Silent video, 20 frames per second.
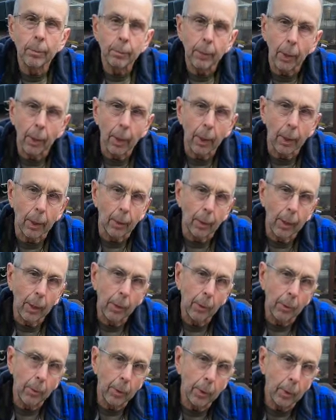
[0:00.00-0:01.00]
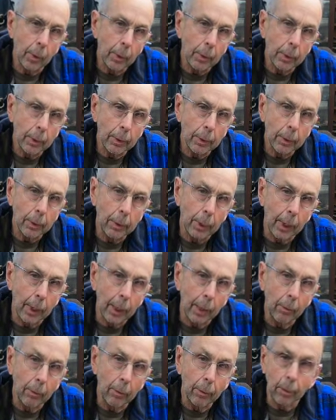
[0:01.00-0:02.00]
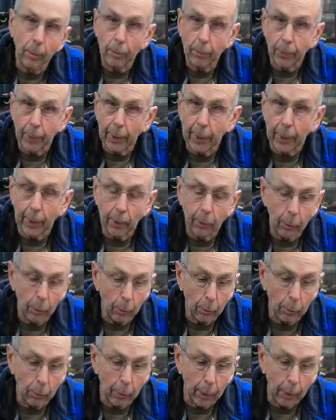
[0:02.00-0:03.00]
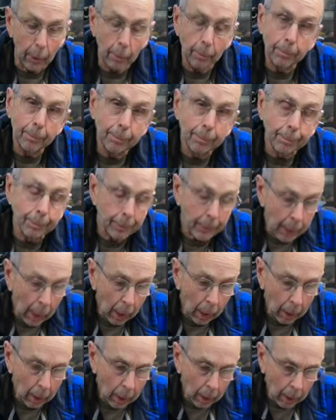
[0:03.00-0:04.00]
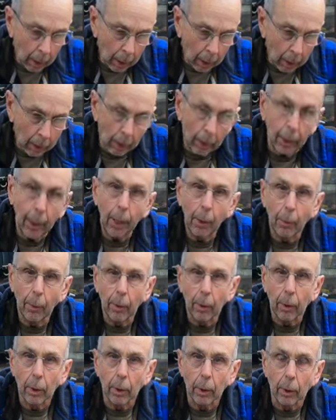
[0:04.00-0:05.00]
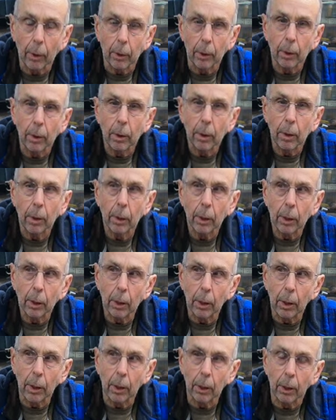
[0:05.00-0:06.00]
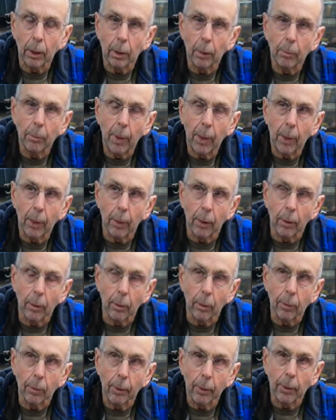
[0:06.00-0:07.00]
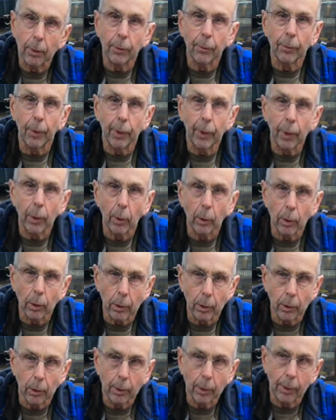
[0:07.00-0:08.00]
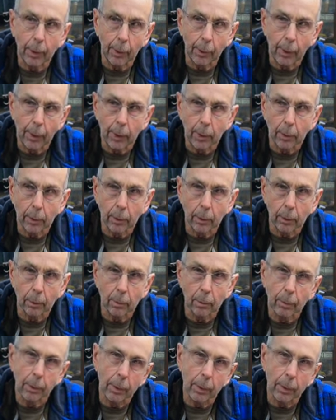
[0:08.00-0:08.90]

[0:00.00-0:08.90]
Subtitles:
Hey, good afternoon. Dave from Phoenix Fruit Farm. Today we're going to kind of make the first video in a series of